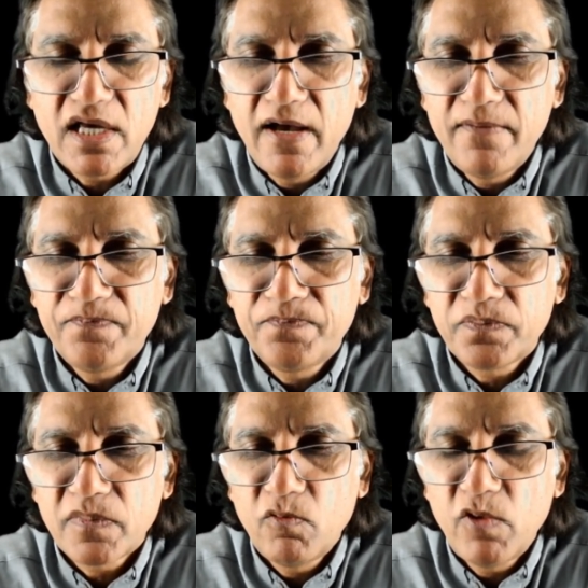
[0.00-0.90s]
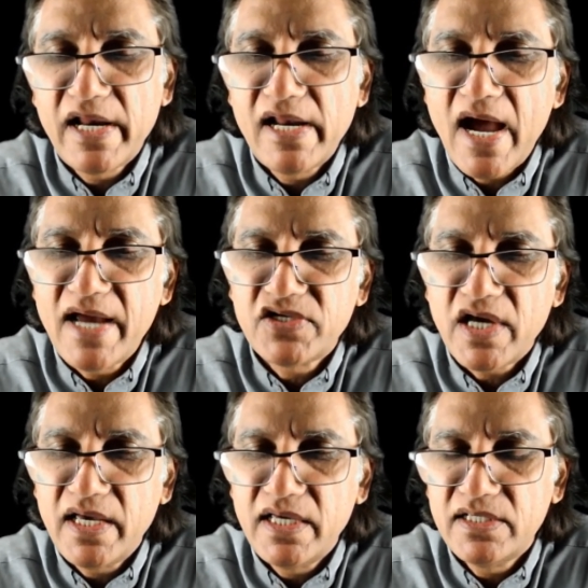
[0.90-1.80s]
when
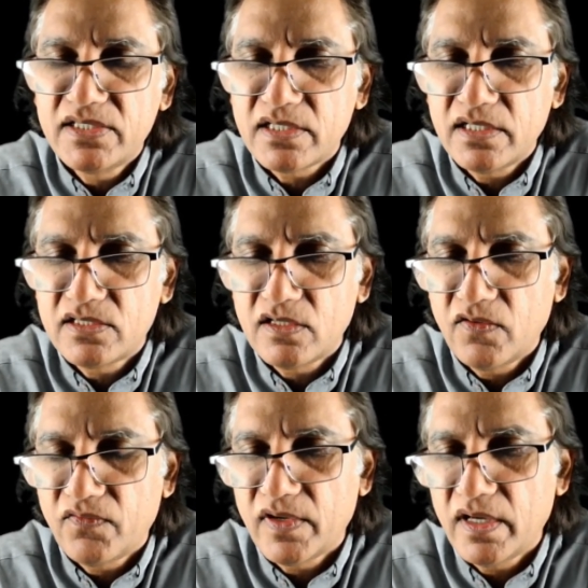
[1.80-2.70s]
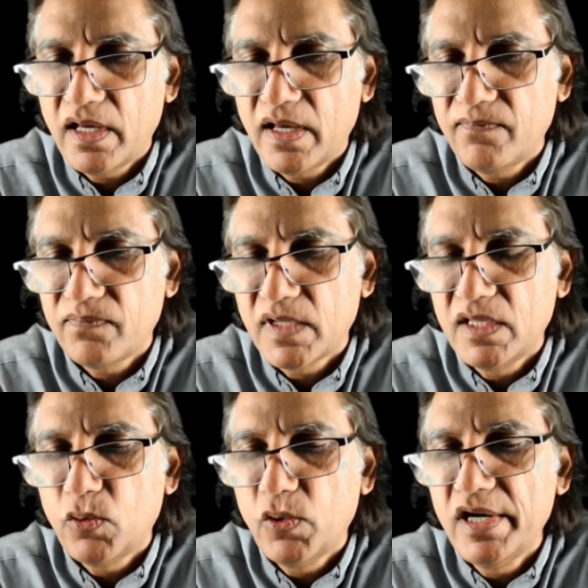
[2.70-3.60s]
Elijah is sort of in
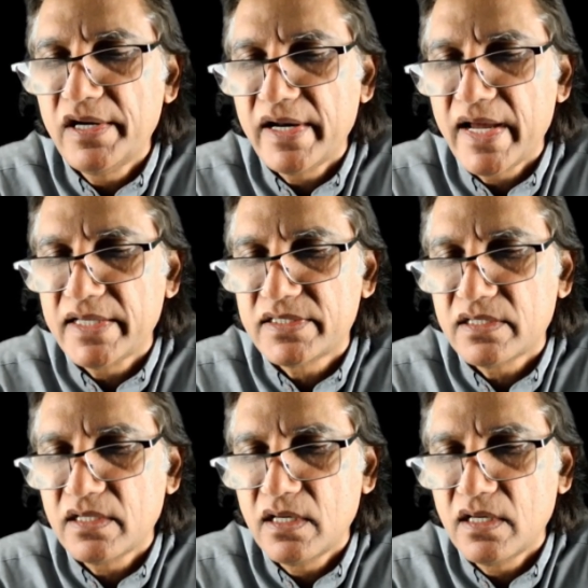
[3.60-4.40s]
the wilderness